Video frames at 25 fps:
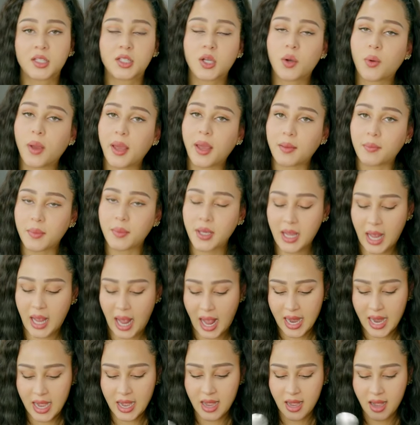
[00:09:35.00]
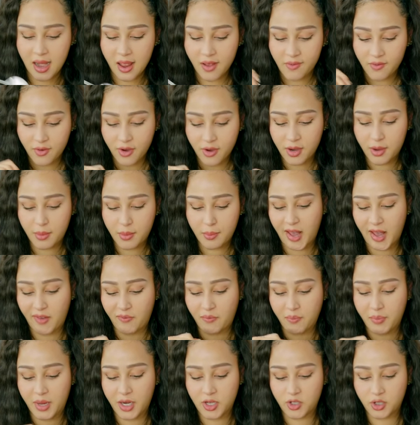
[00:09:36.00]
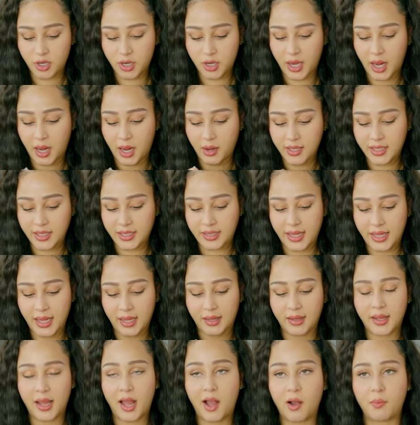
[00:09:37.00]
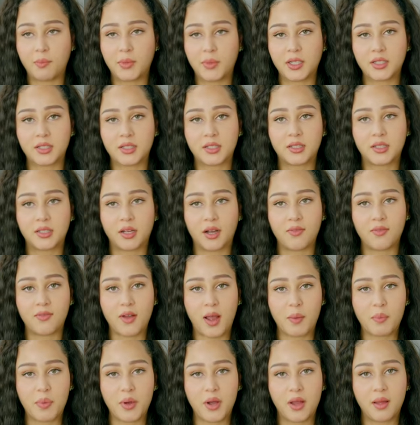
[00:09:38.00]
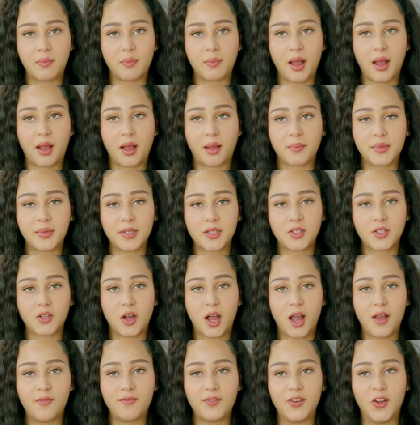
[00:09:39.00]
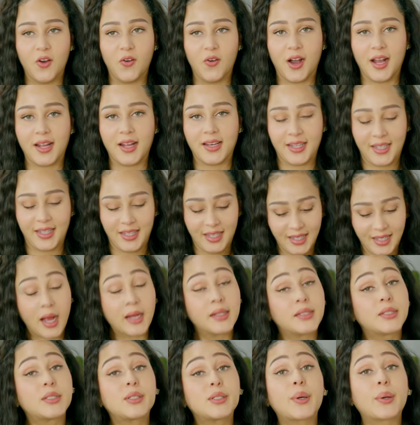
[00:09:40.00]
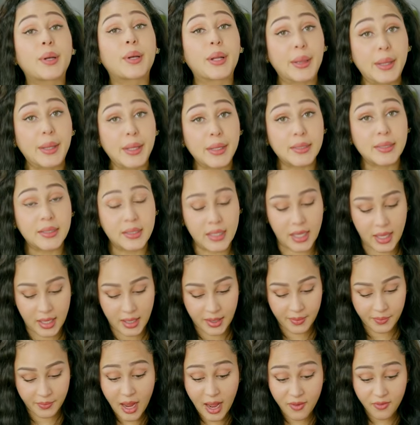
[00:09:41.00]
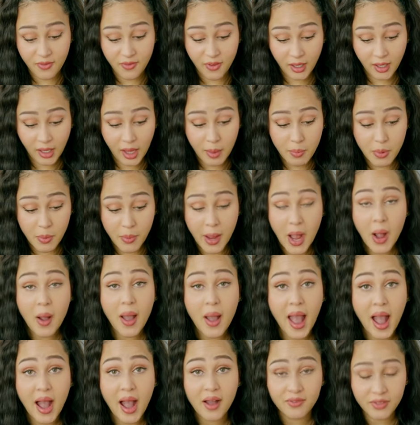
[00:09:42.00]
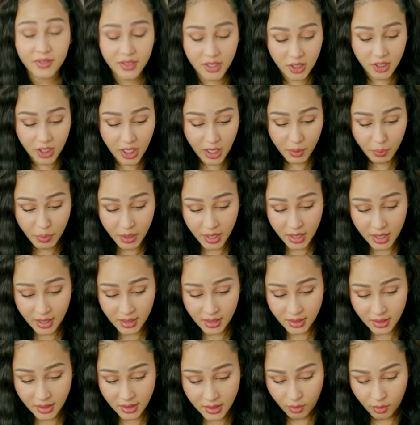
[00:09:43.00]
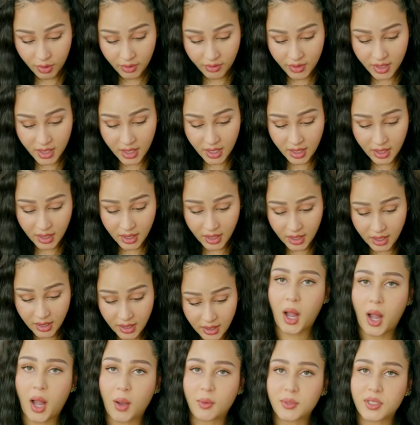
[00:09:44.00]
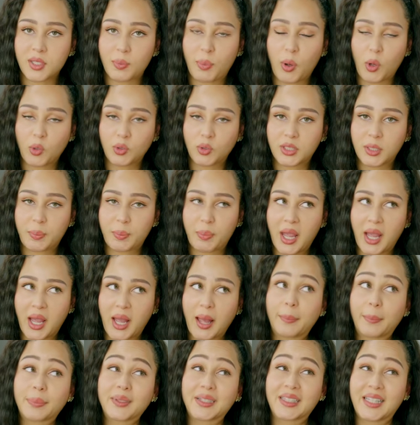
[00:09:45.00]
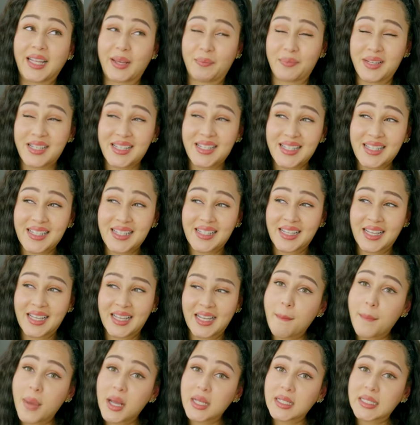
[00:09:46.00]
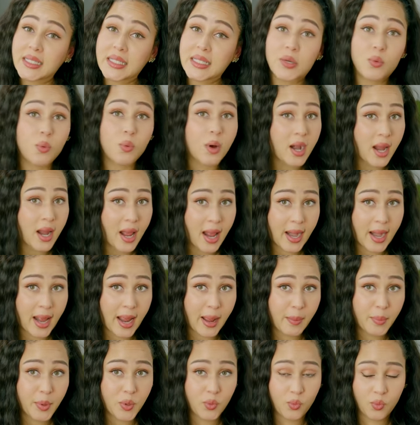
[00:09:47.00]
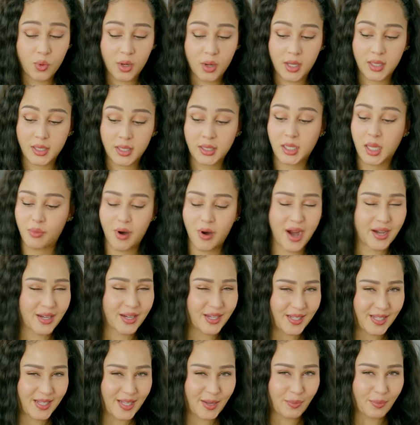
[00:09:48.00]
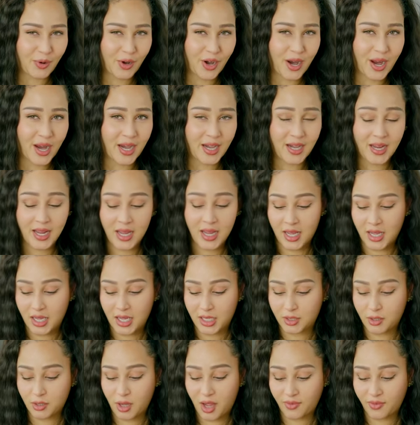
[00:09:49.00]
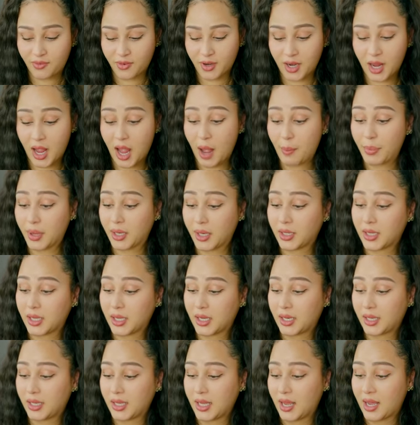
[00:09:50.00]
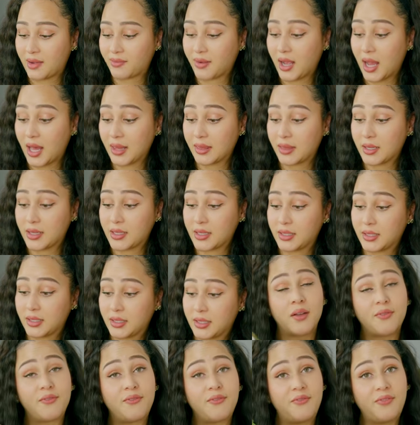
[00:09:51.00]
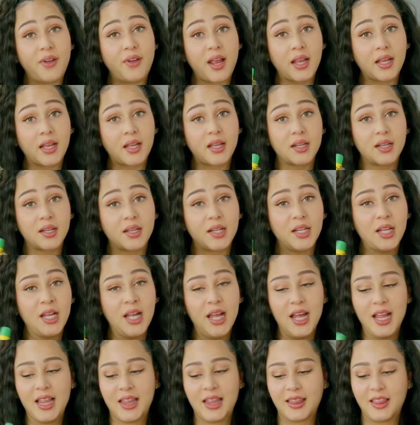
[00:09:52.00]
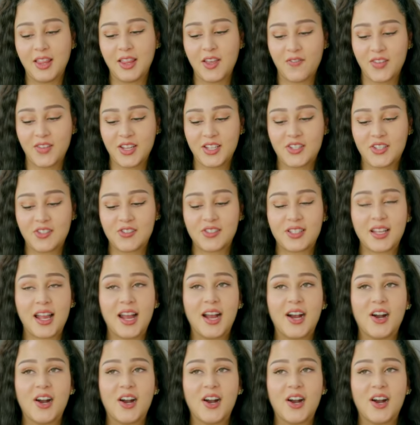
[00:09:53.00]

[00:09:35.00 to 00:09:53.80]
Don't hate me, I never have measured out exactly how much stuff I put in my hummus, so I have no idea. I just know what it looks like. I fill up about half of the chickpeas with tahini. I was supposed to pick up lemons, but see, what had happened was pregnancy brain, so I forgot, but luckily I've got this fake lemon juice at